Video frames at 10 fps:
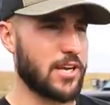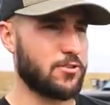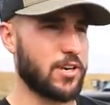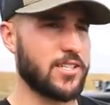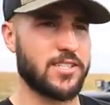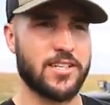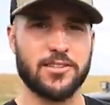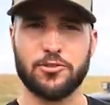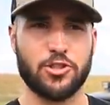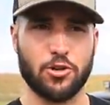like crazy,
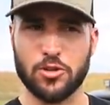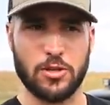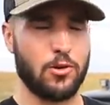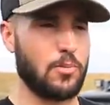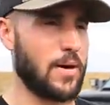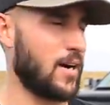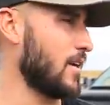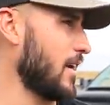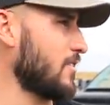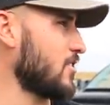and they'll choke the whole
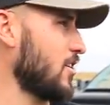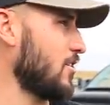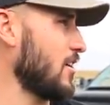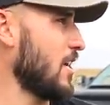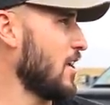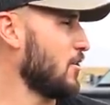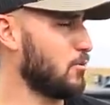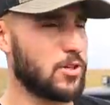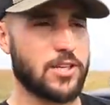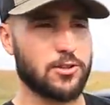pond out, so
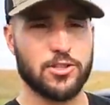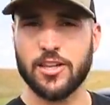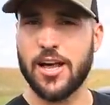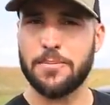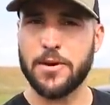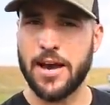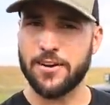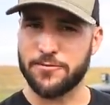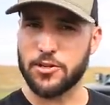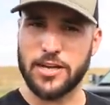we'll get those tilapia out
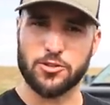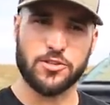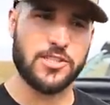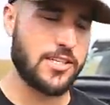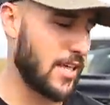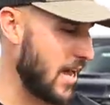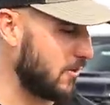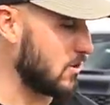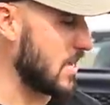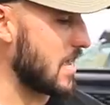if you guys want to see
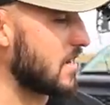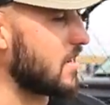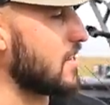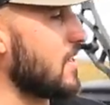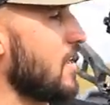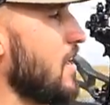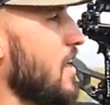that. We ended